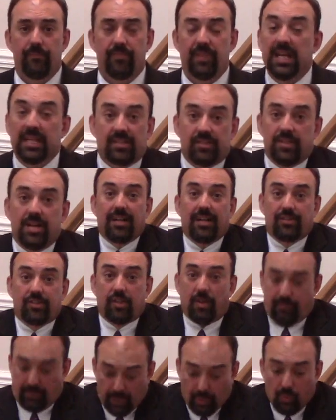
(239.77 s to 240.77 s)
It's
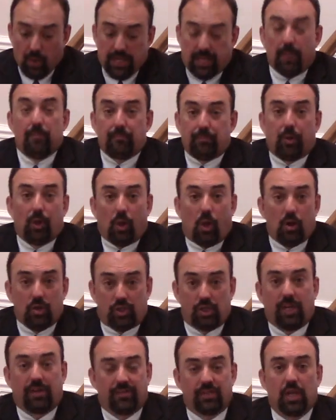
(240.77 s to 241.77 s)
something we can pull
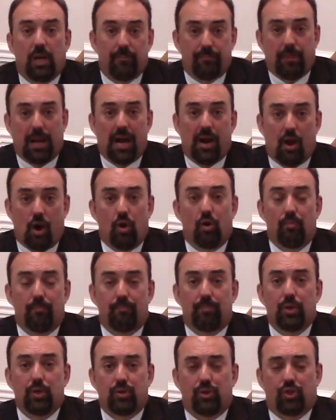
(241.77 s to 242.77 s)
ourselves up by our
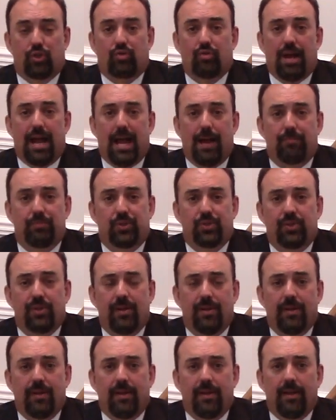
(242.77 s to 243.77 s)
own
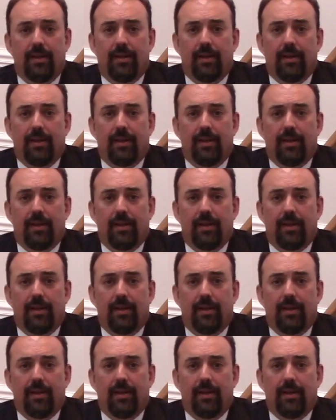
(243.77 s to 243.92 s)
bootstraps.